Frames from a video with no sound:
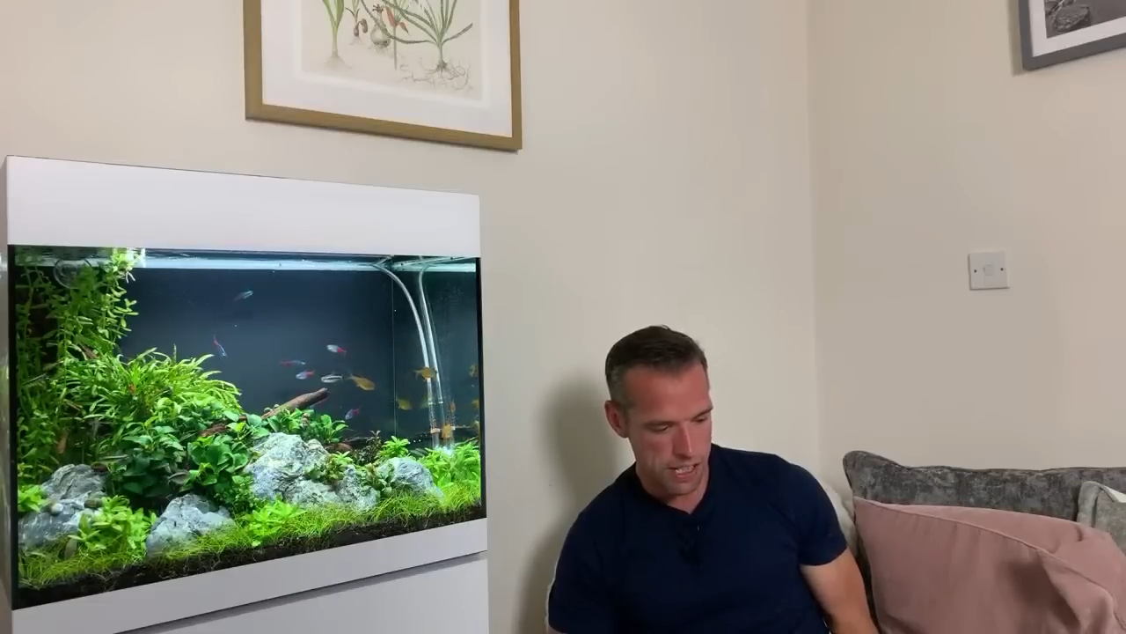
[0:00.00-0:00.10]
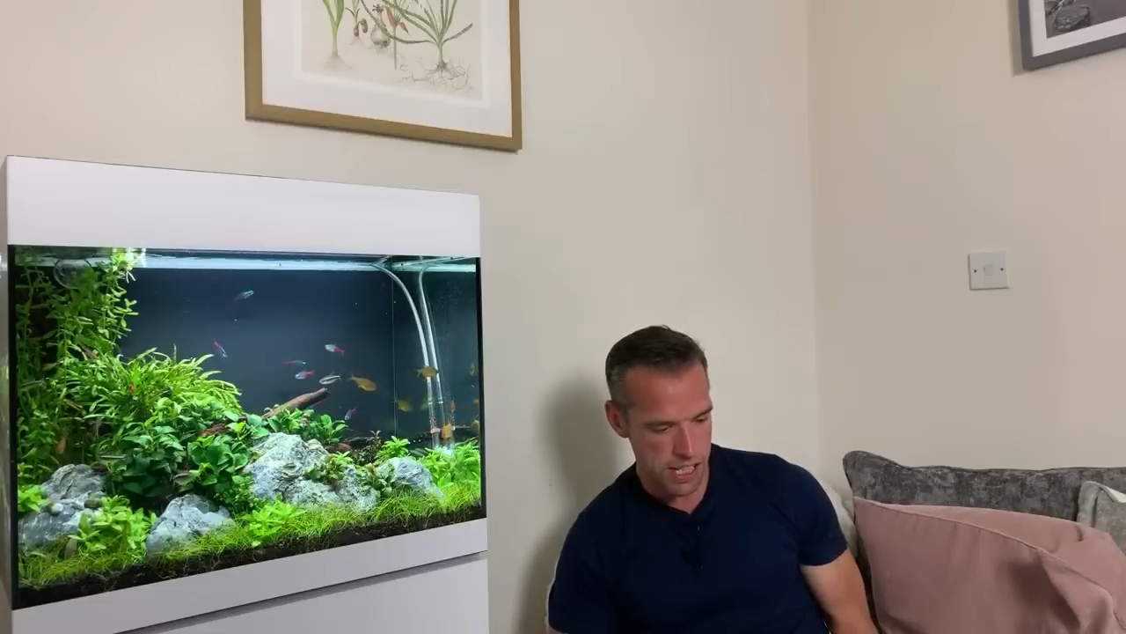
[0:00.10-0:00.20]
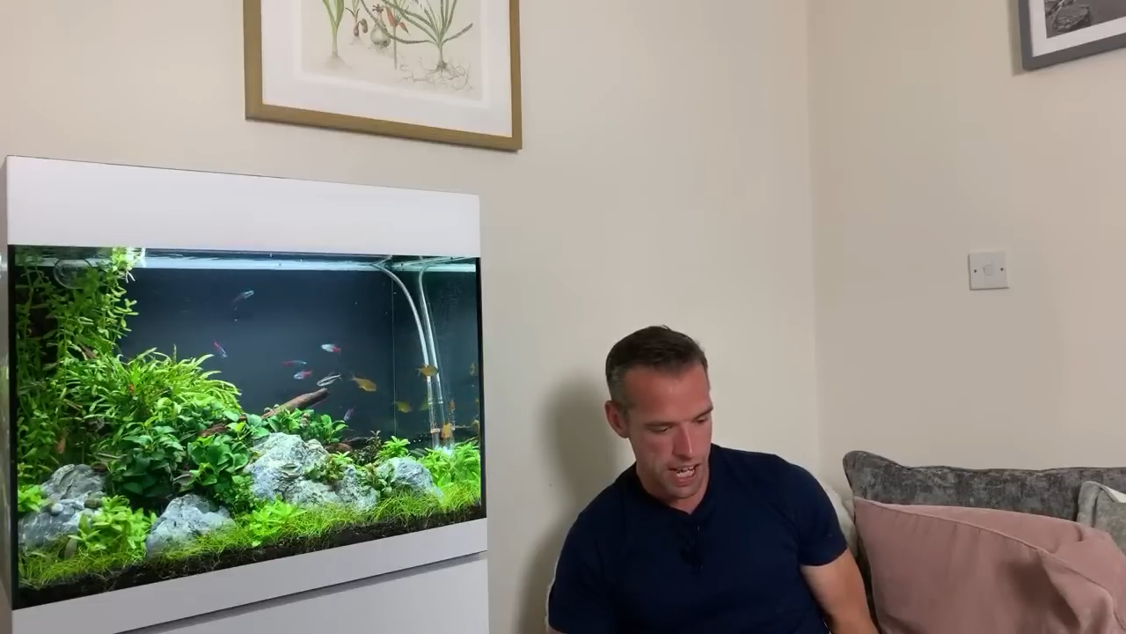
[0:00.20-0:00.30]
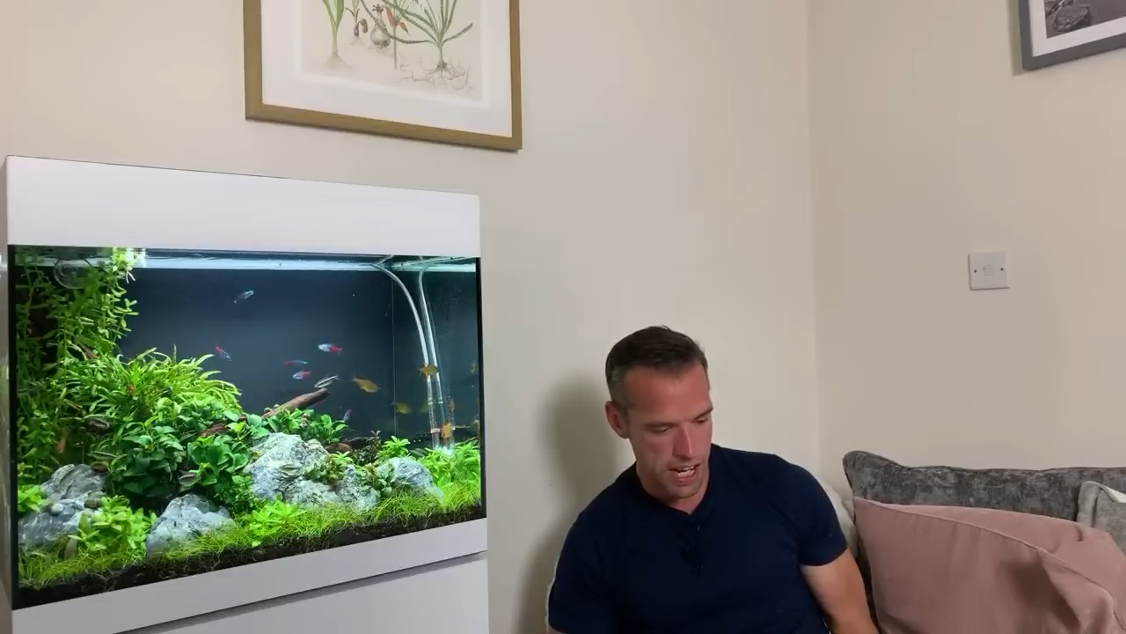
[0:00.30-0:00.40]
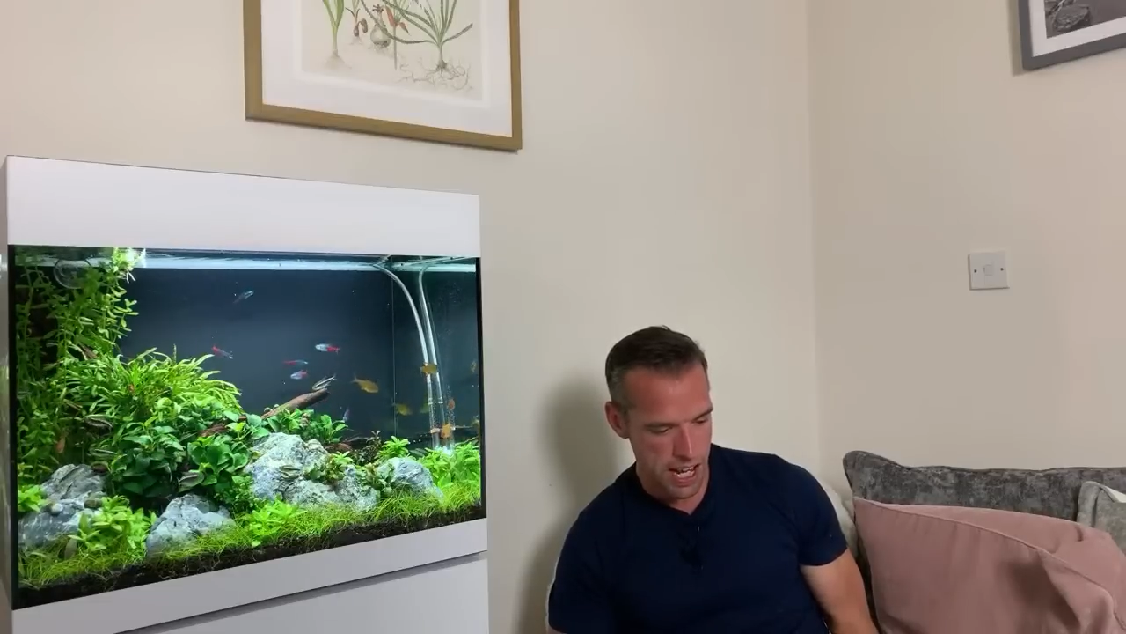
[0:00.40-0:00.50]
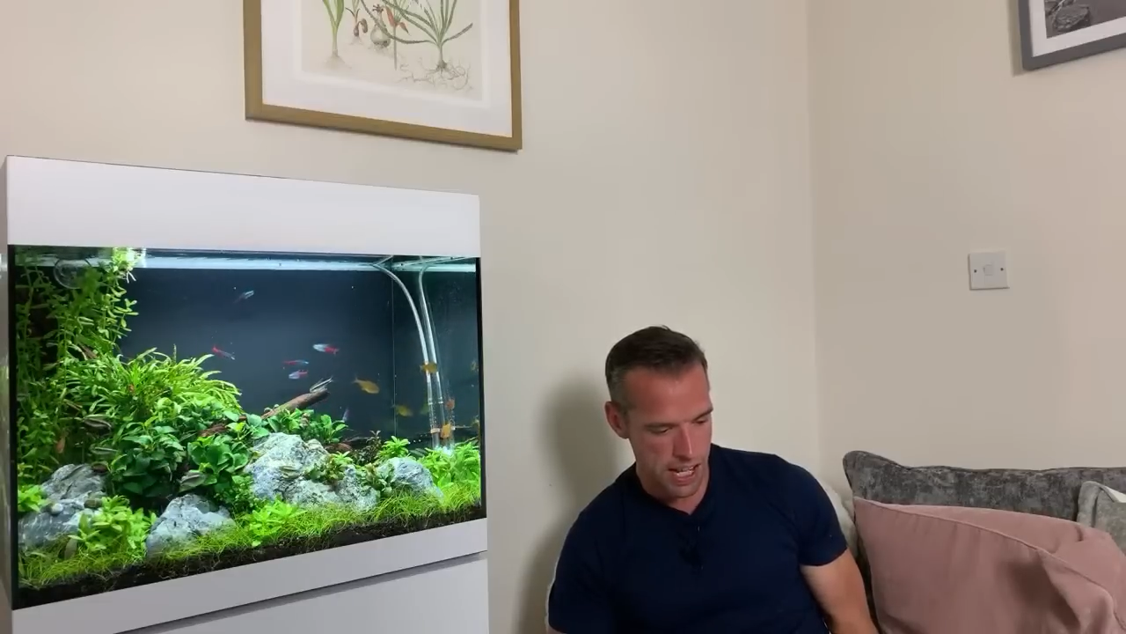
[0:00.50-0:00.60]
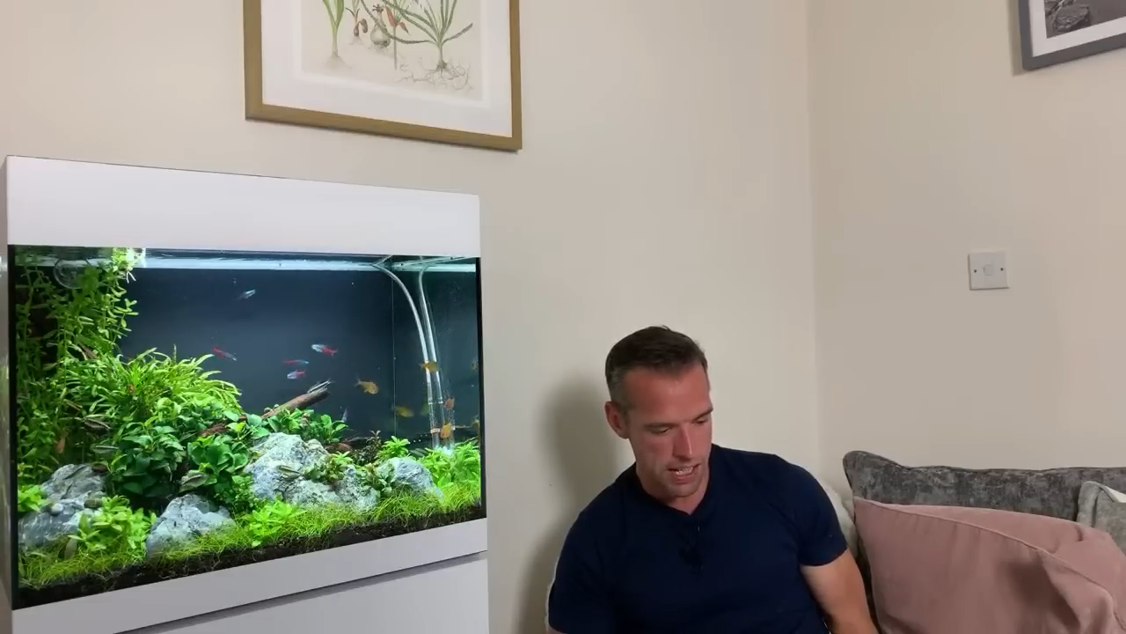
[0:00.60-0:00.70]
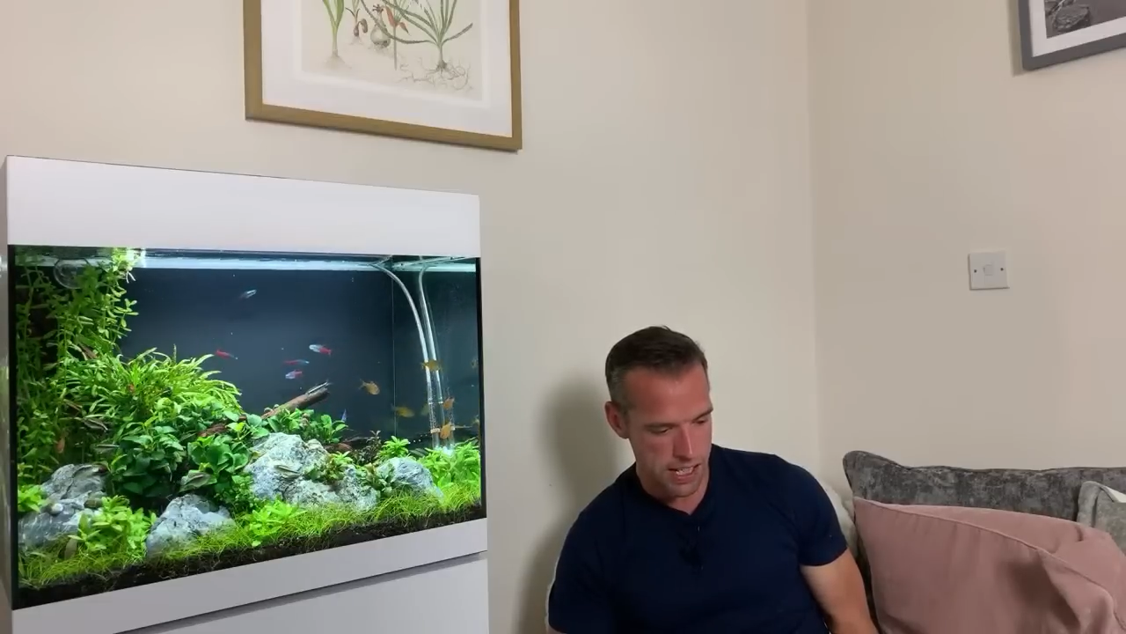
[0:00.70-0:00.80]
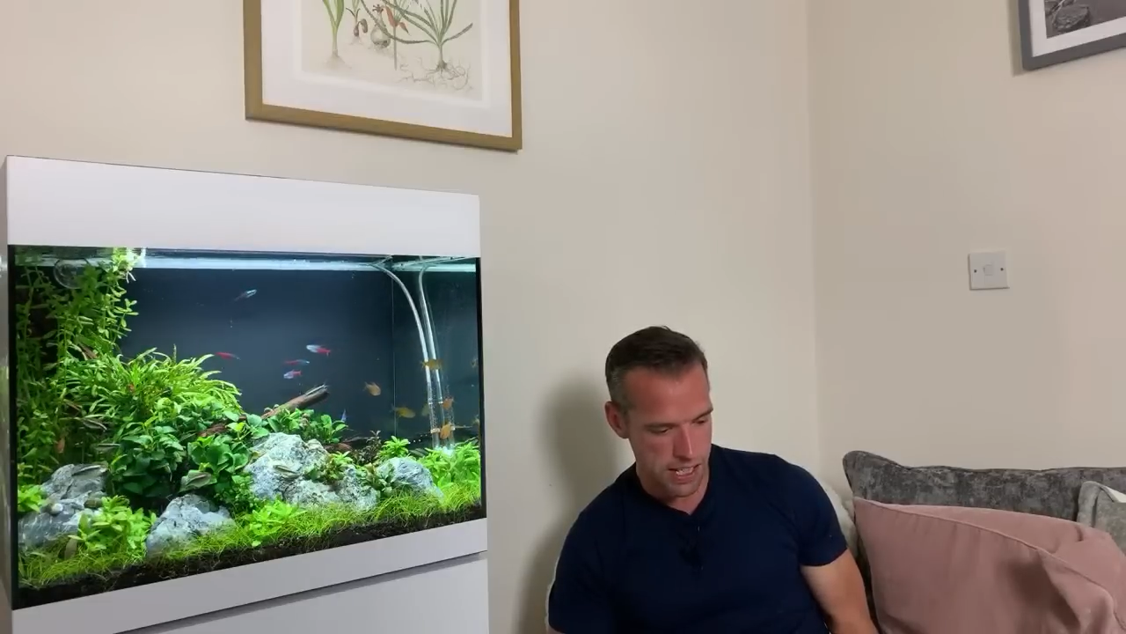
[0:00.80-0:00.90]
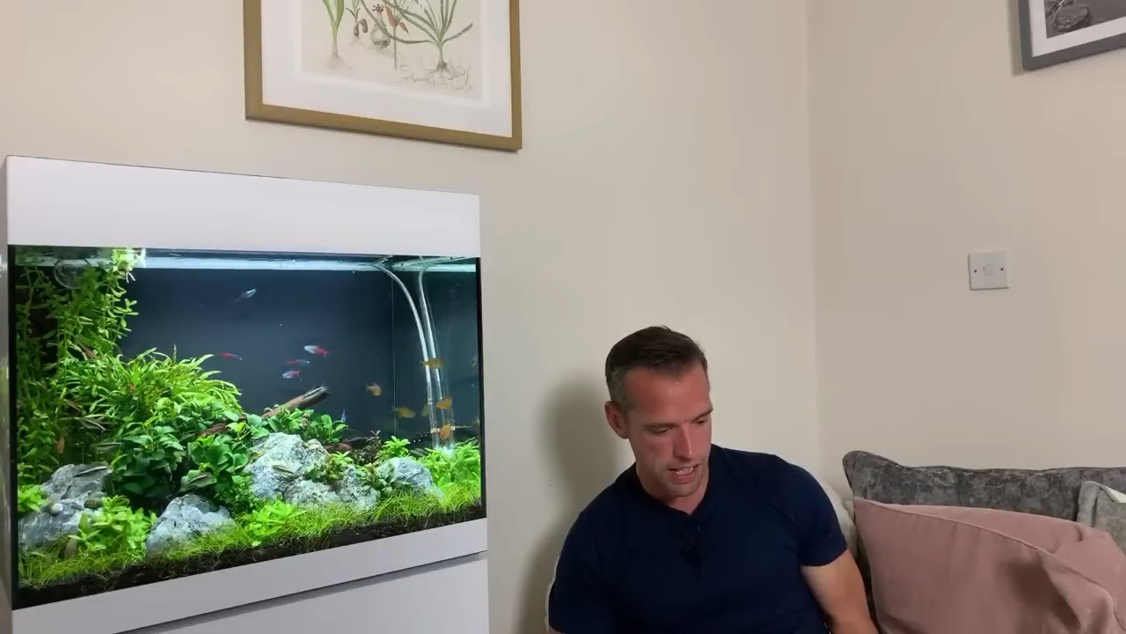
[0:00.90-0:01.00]
seen
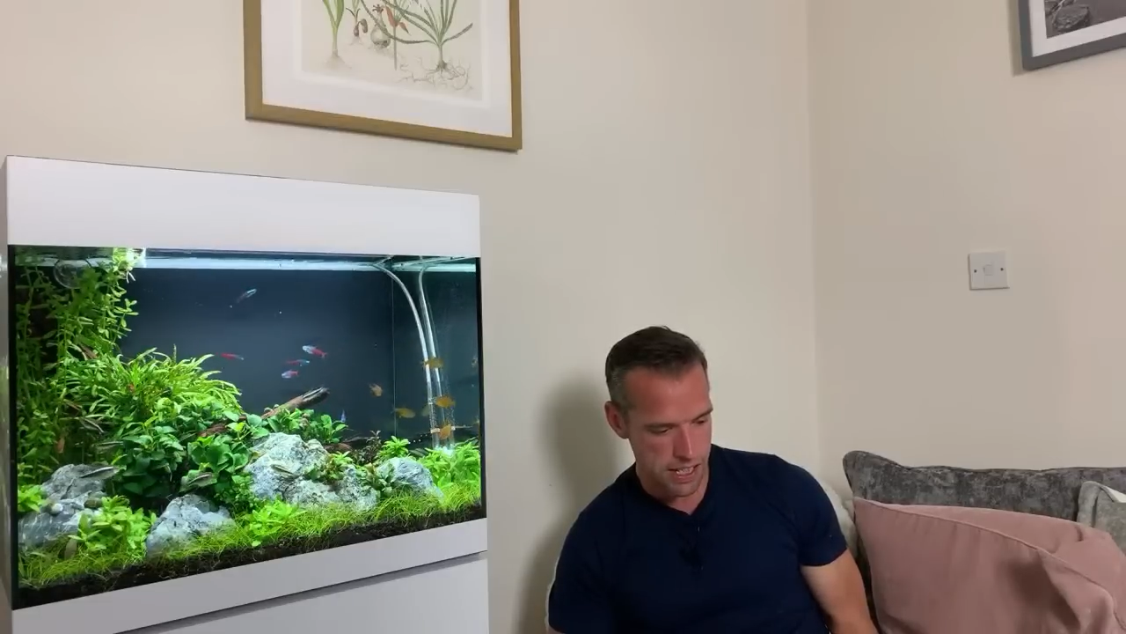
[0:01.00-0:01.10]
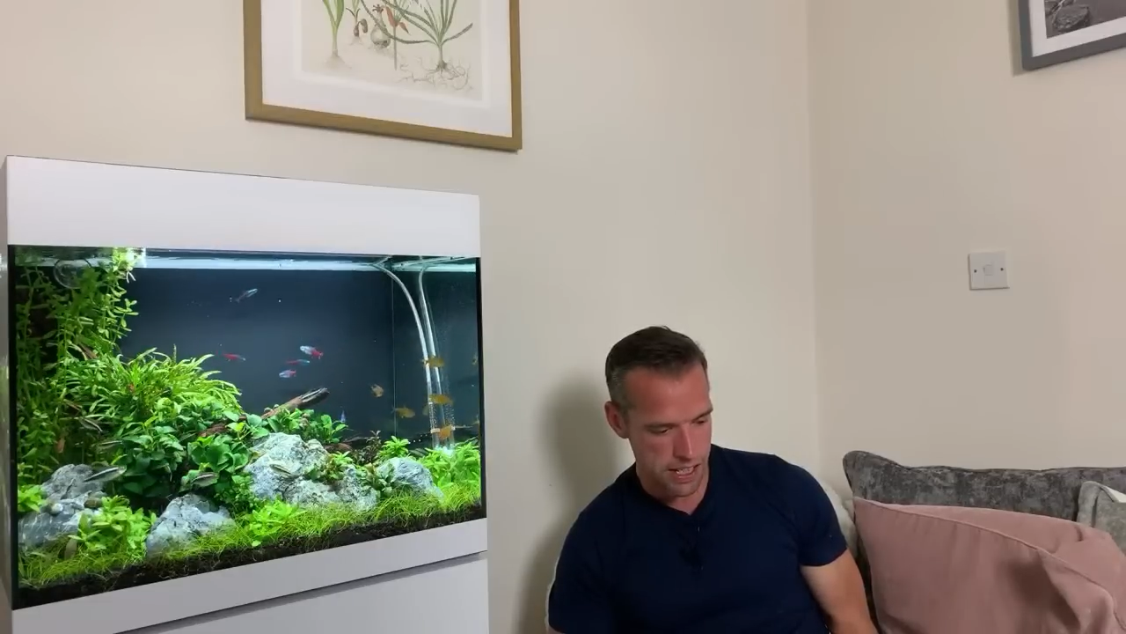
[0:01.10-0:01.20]
it.